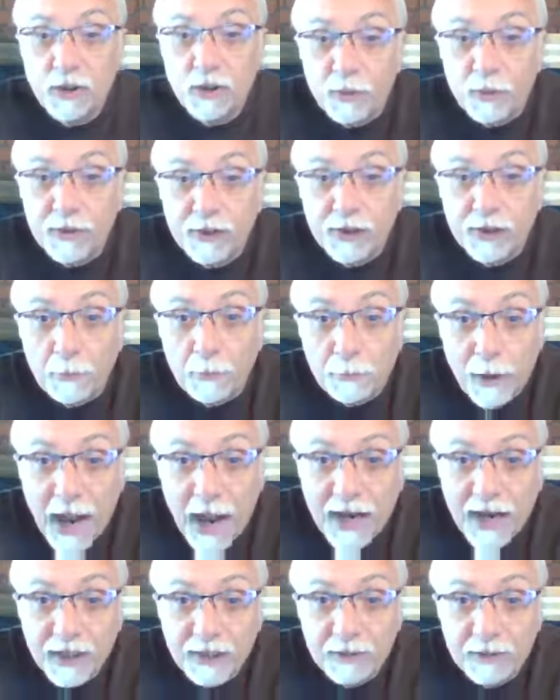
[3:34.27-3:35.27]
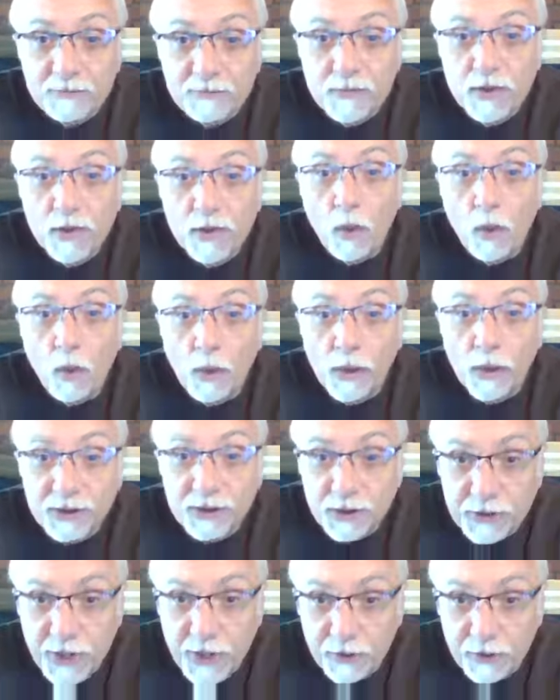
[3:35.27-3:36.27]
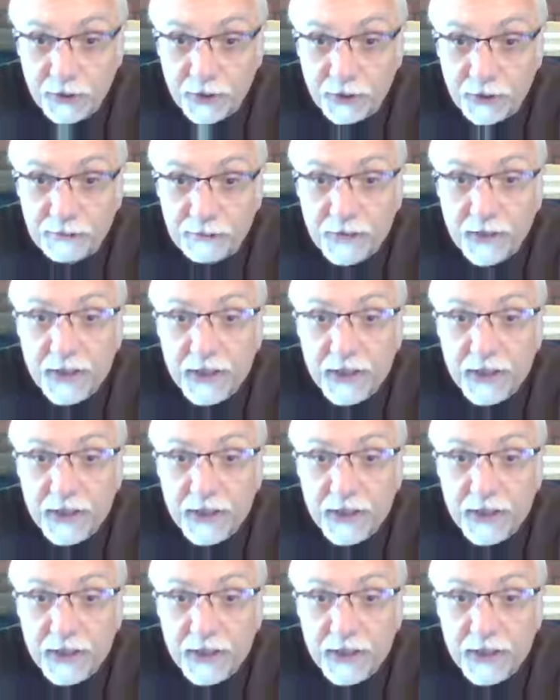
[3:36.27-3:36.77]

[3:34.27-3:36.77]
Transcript: So whether you're a buyer or a seller,